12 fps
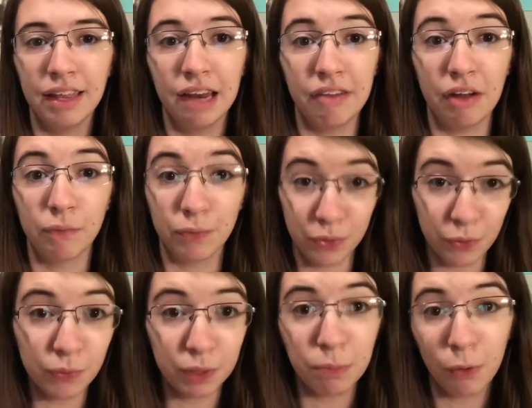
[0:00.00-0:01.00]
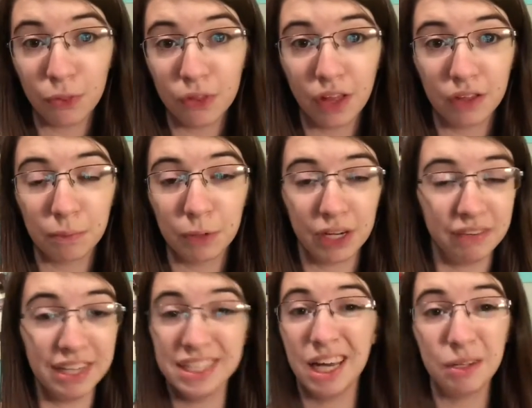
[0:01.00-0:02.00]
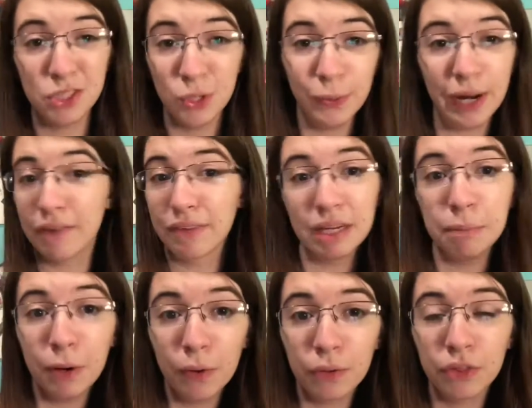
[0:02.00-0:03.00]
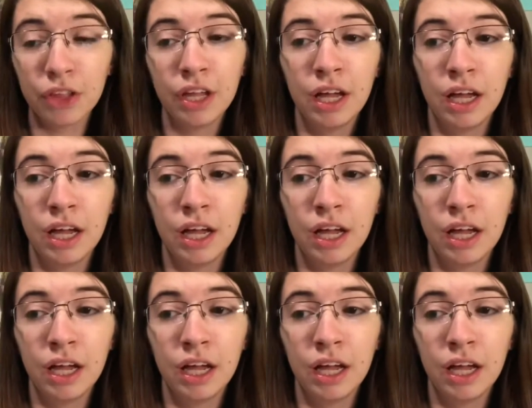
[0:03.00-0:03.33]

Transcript: that if I do read both the other book, if I take 2 and I read them both,